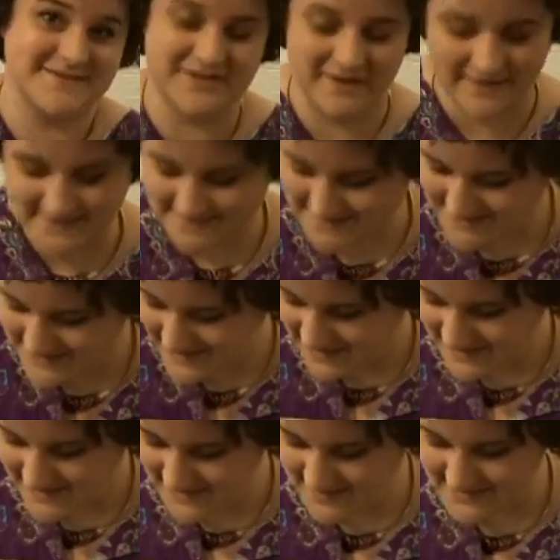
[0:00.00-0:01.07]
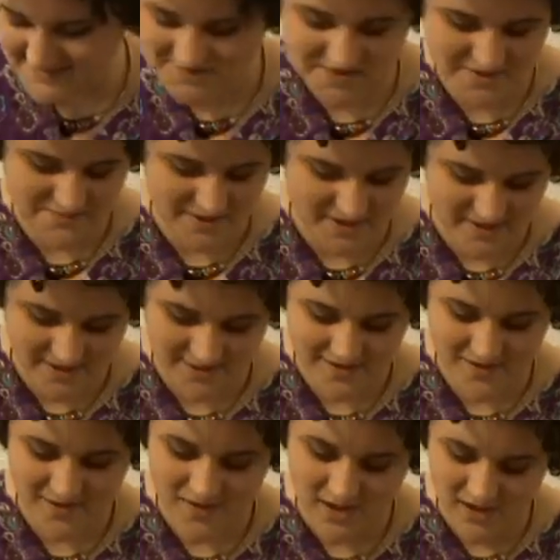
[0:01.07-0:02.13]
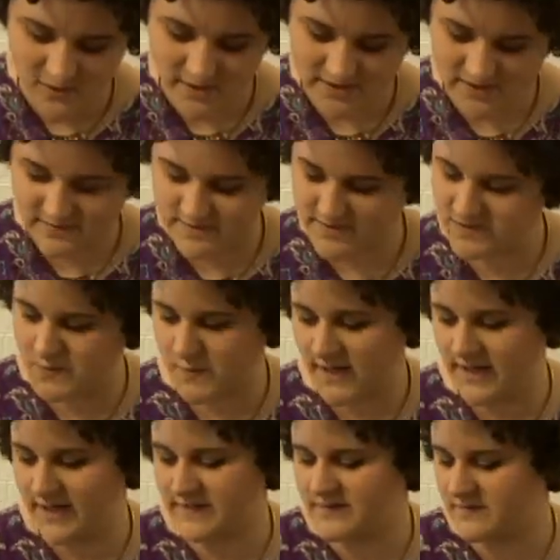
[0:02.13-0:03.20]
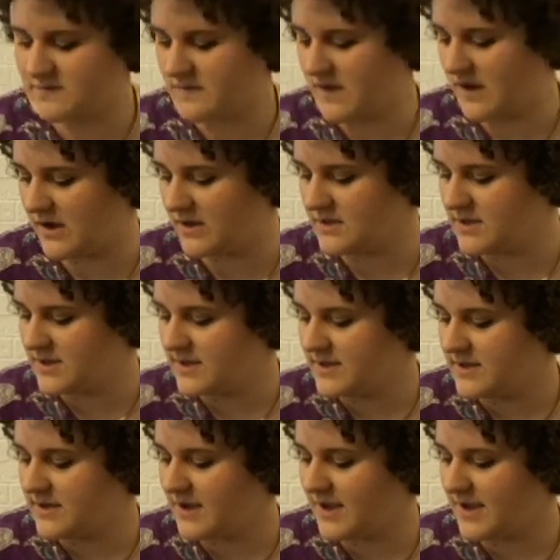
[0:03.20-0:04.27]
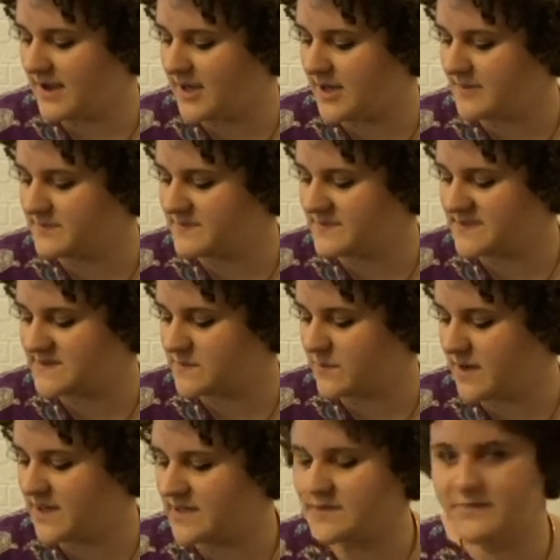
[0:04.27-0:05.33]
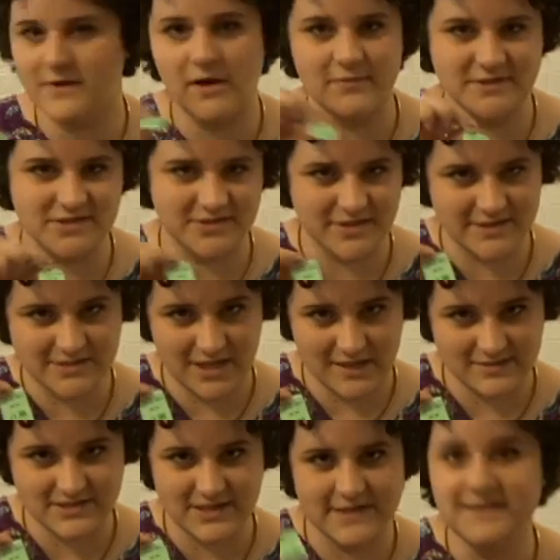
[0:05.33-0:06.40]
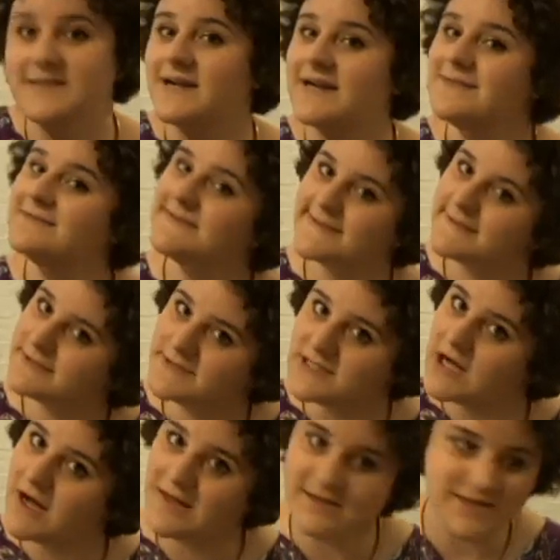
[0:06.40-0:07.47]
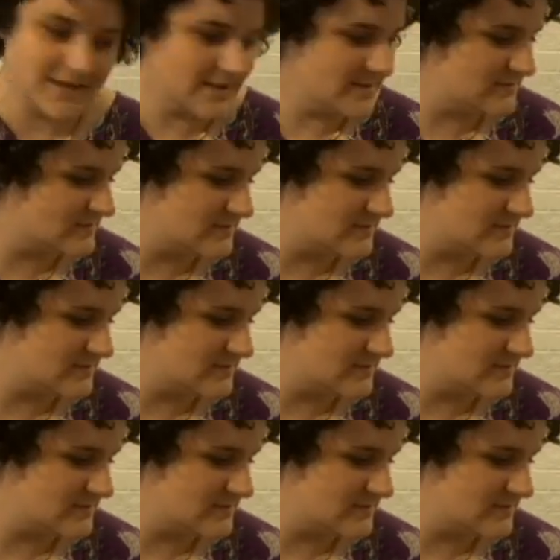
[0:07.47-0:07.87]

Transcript: dress. It's gonna be wonderful to wear in the fall. This one originally $1.99, so $1.